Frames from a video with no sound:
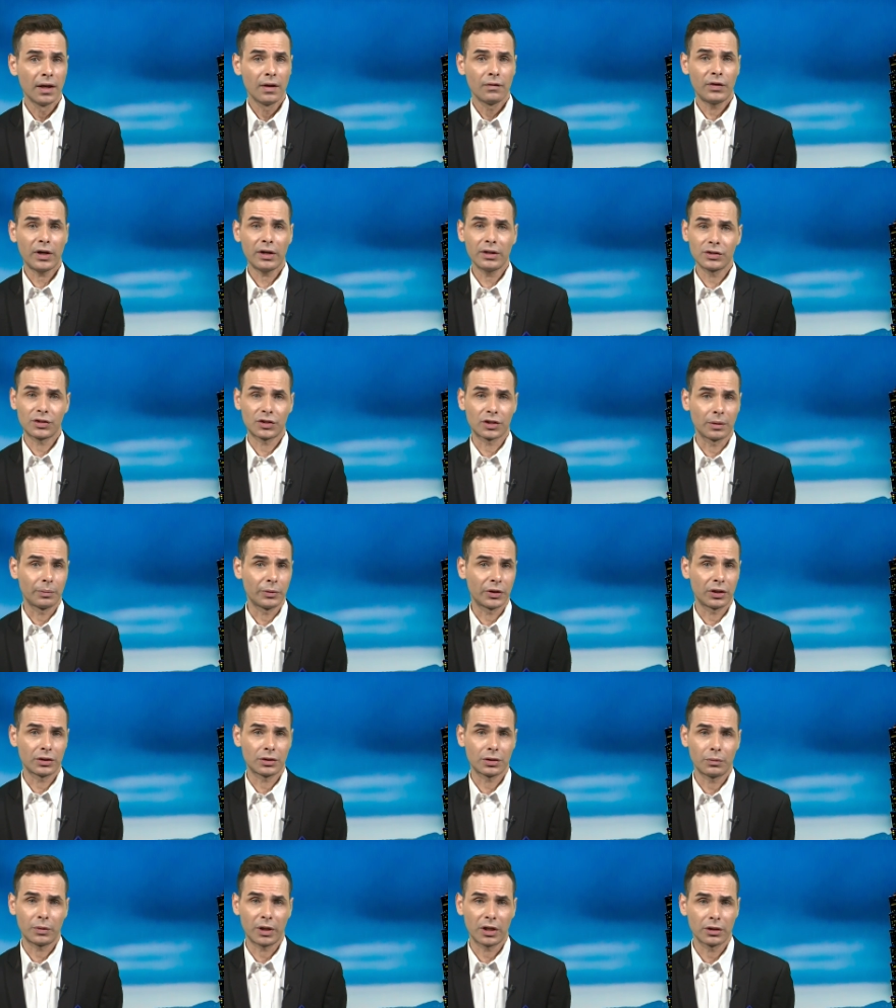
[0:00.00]
very similar
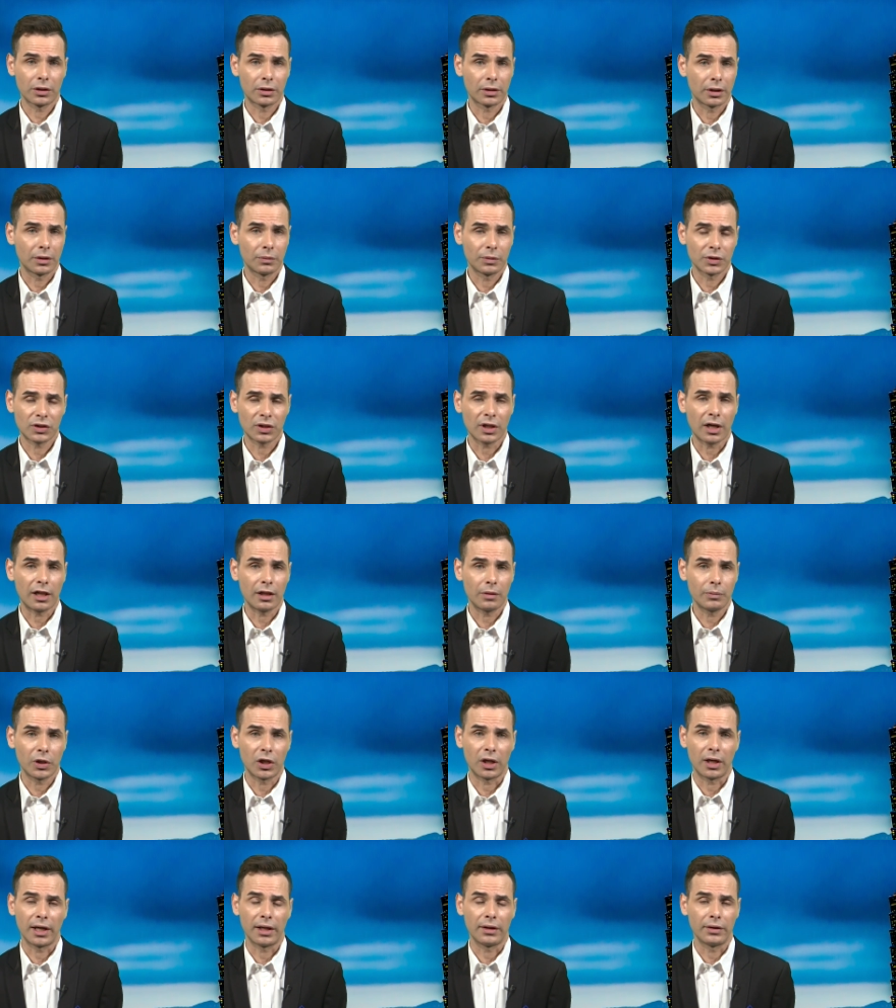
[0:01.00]
to what occurred with
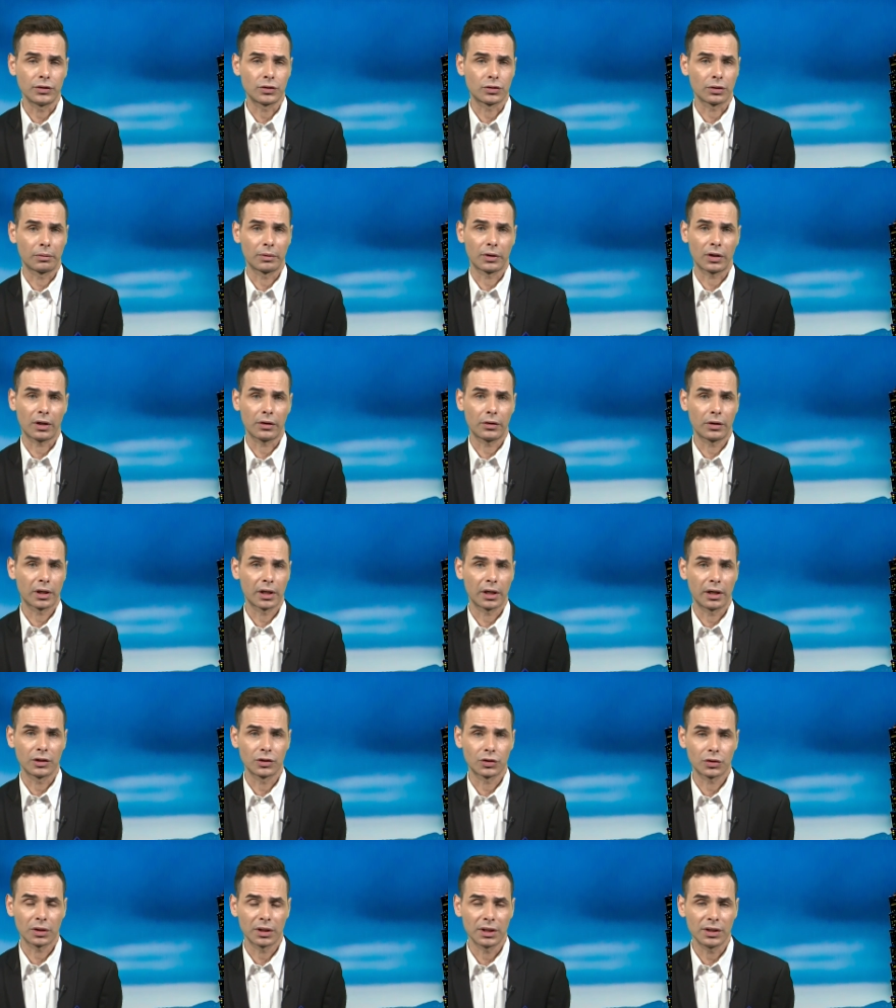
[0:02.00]
Solomon Islands or with other
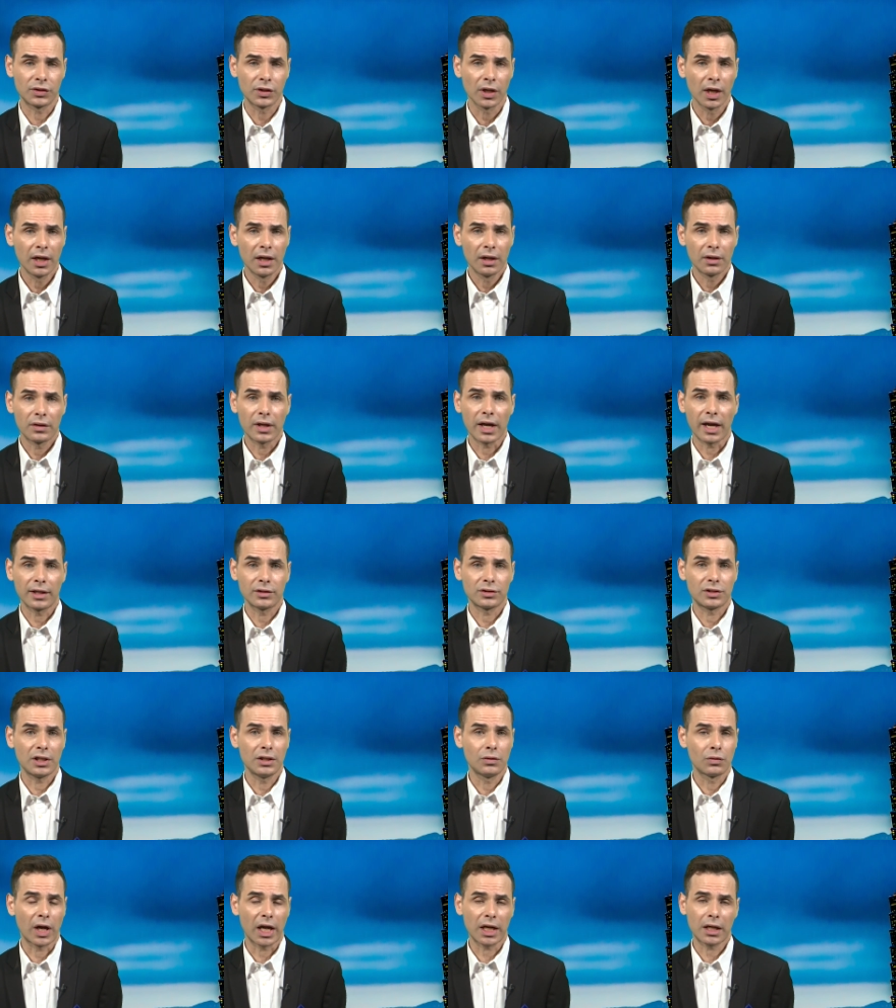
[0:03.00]
countries that
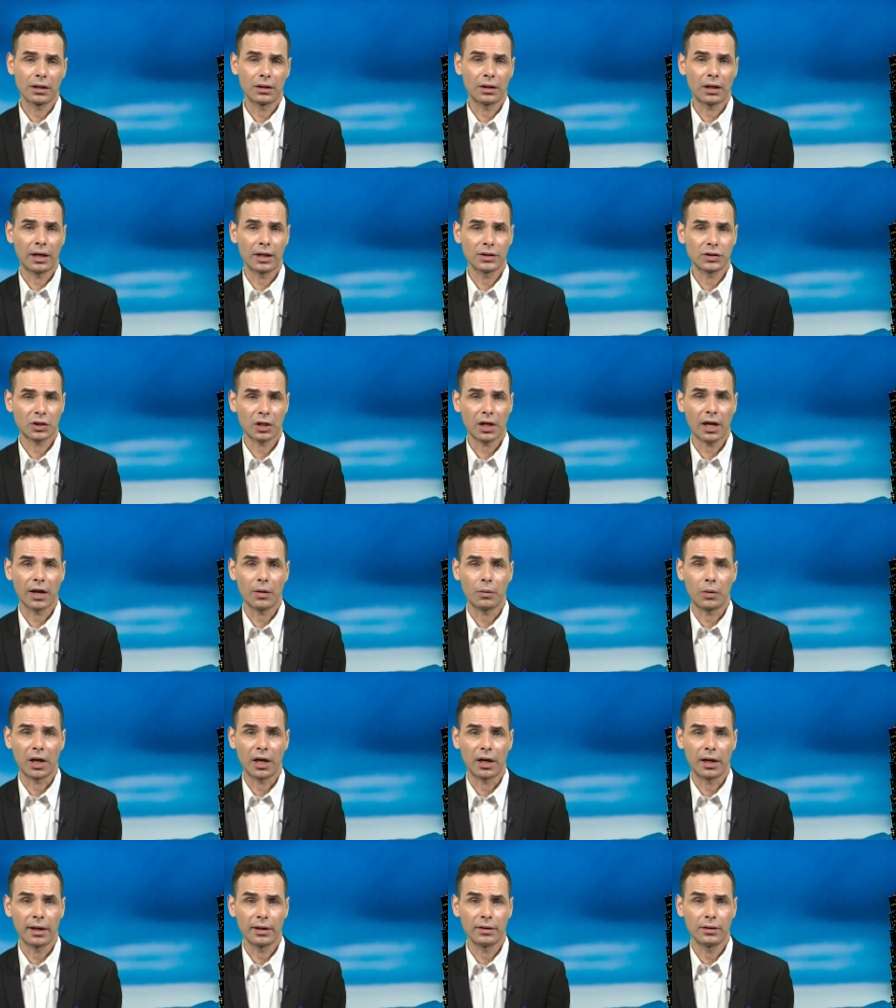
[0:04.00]
derecognized
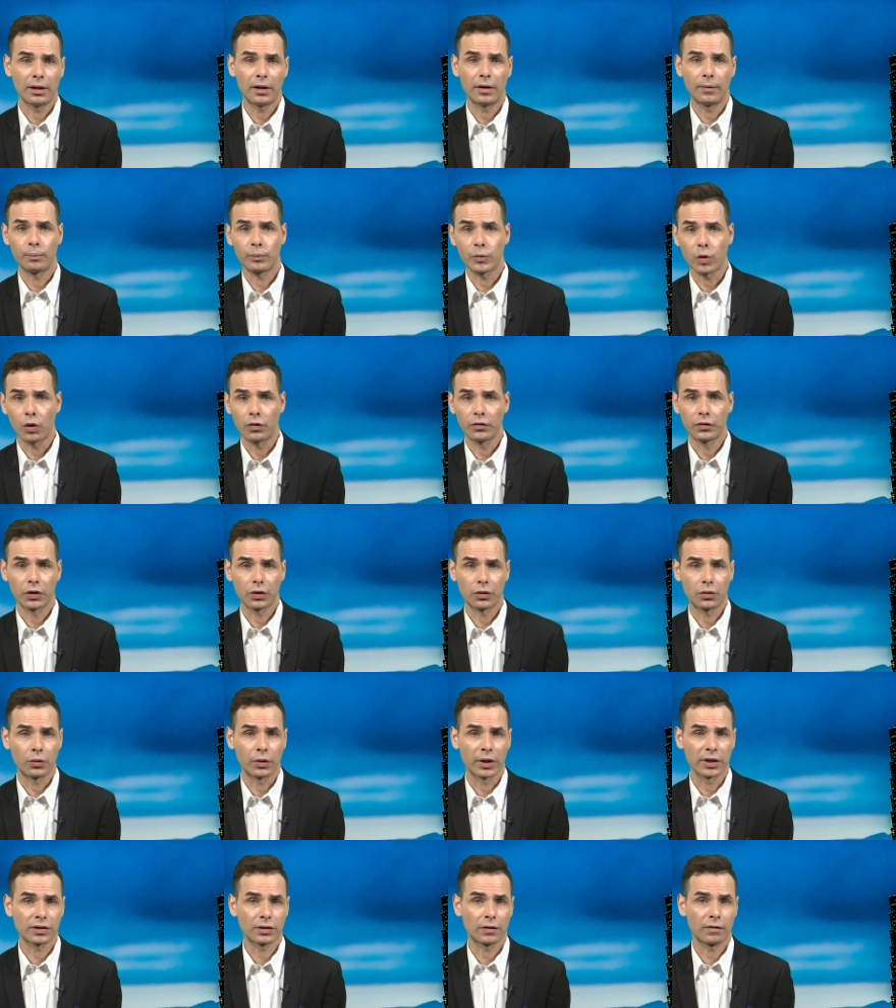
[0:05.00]
Taiwan um, over the
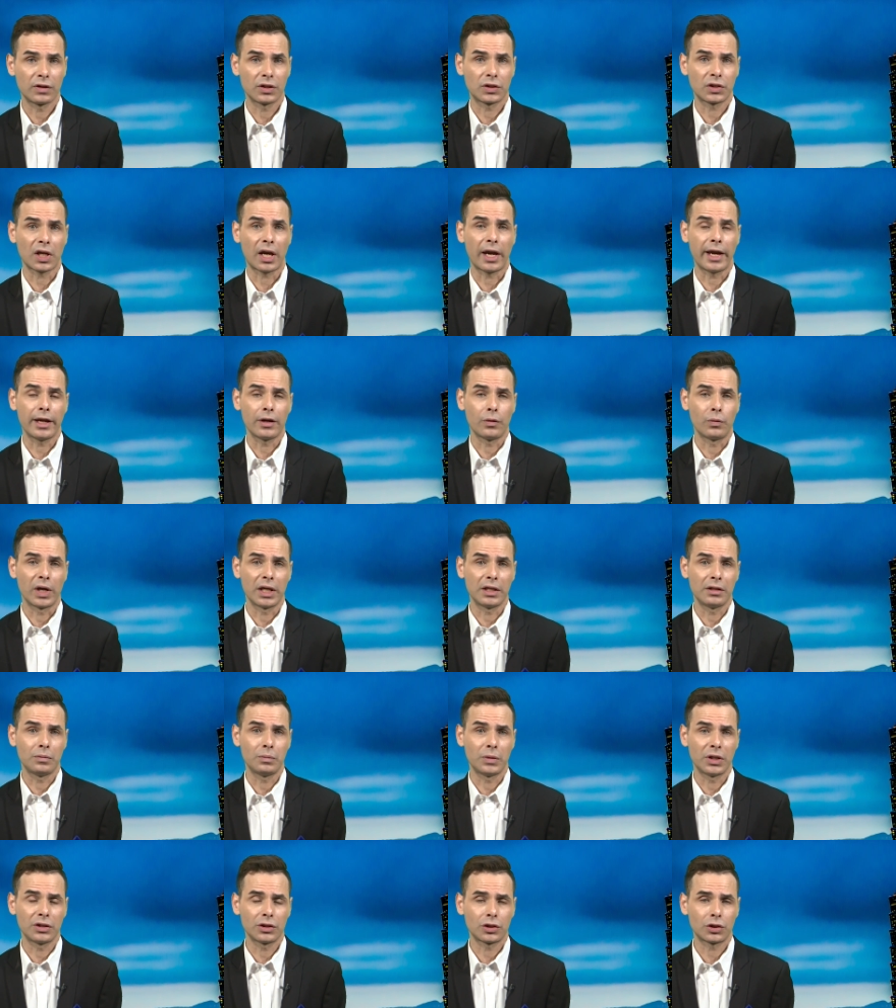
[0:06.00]
course of the Tsai Ing-wen
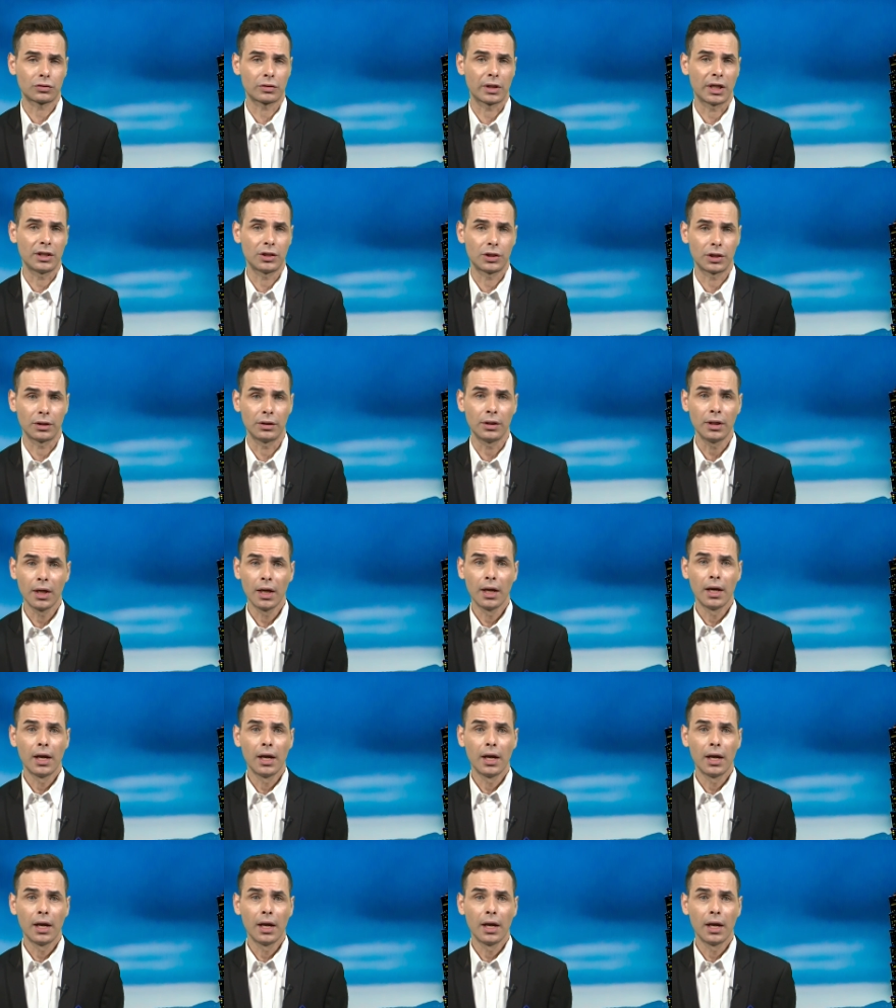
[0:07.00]
administration.